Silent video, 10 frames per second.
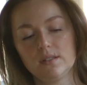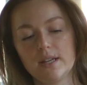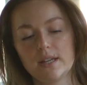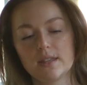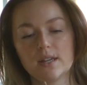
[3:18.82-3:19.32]

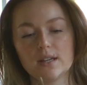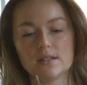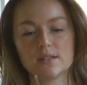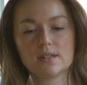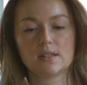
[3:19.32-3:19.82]
like
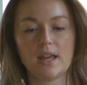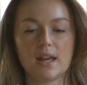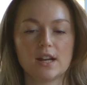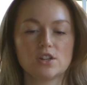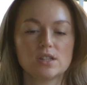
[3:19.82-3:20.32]
this,
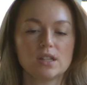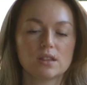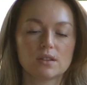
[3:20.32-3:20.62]
and I just think